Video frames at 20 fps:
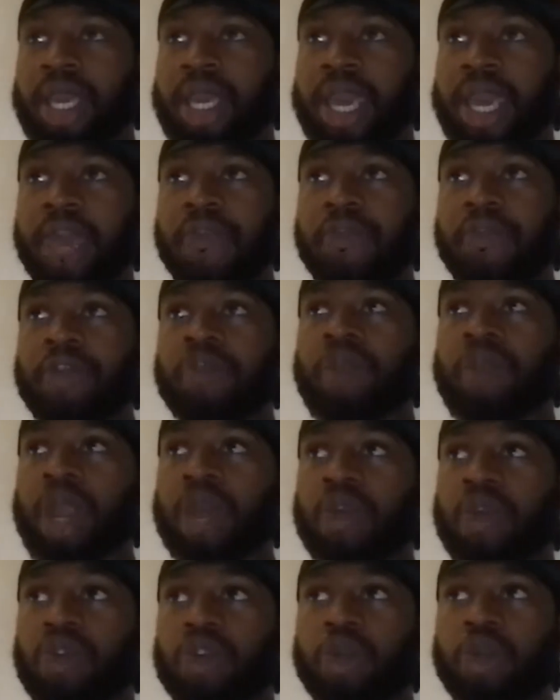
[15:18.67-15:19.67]
every
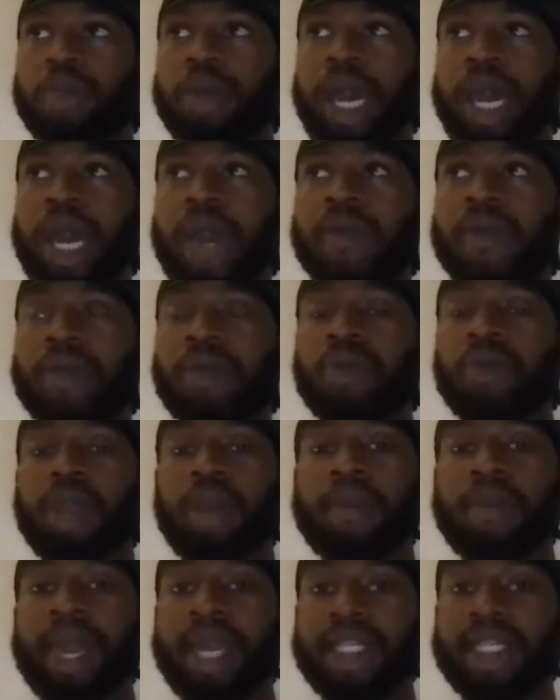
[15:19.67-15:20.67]
record you put out, you want to
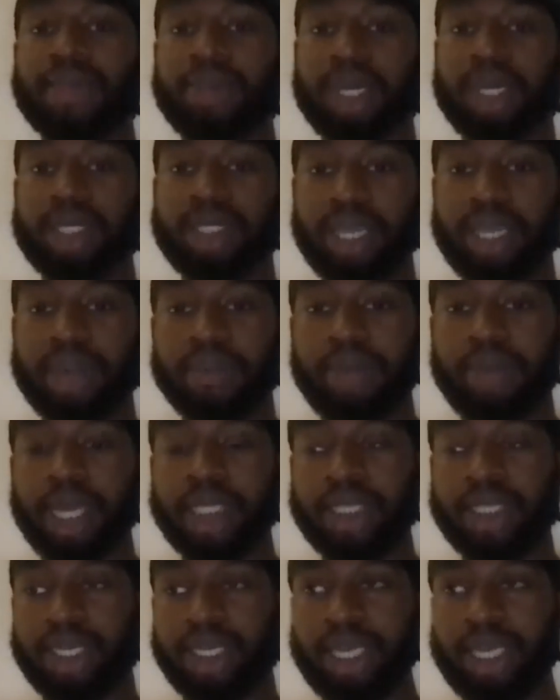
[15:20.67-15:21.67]
maximize the
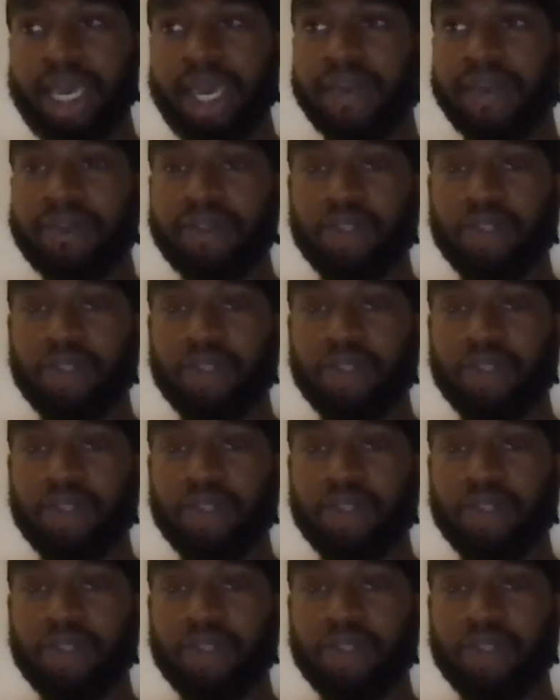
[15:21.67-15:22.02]
impact it can have.